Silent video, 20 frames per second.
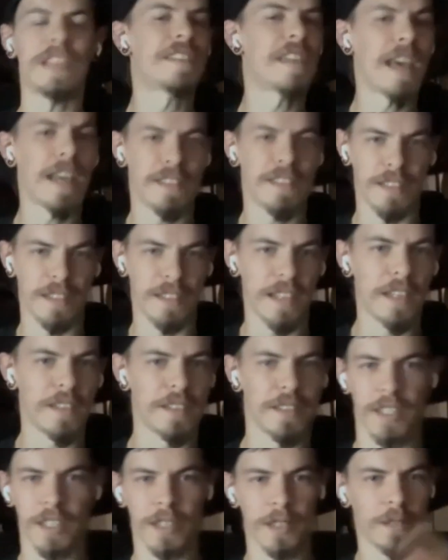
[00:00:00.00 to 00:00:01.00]
Texas
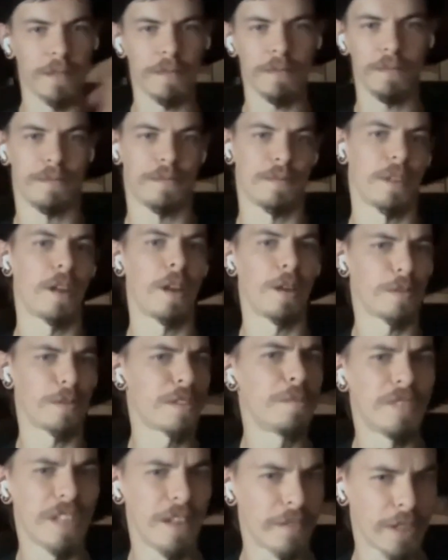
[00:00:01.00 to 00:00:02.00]
has like a
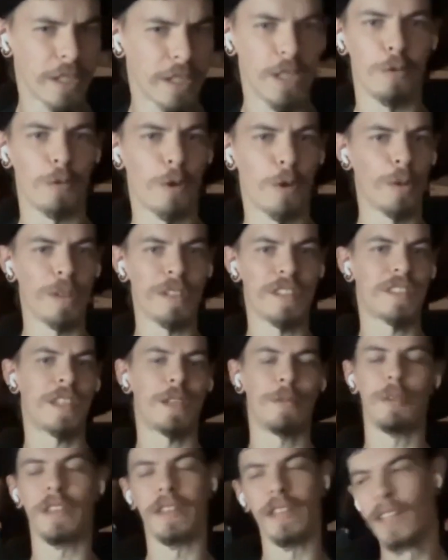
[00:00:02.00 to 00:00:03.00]
seems to have like a growing
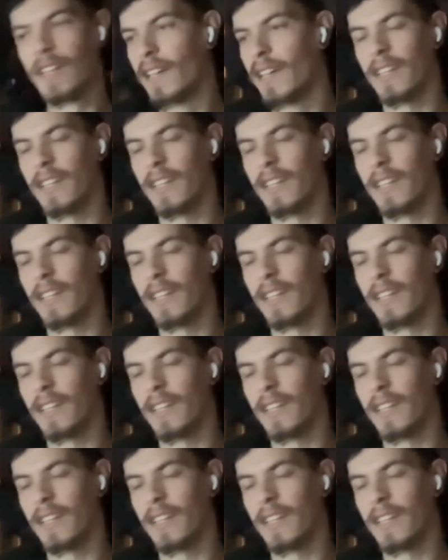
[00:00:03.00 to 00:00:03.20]
scene with